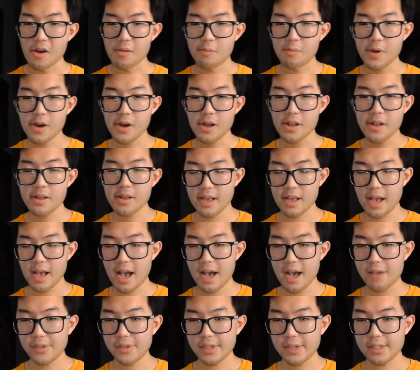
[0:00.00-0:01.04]
But
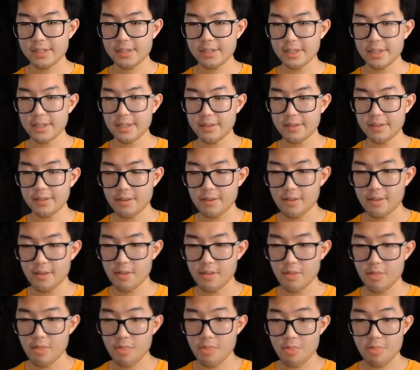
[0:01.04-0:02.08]
obviously,
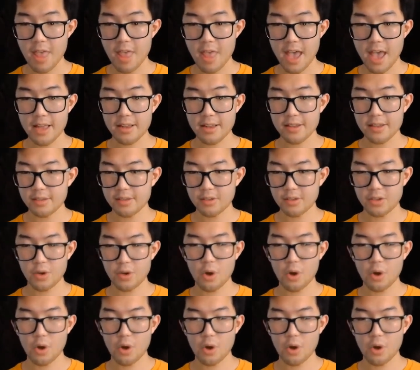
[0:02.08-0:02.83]
that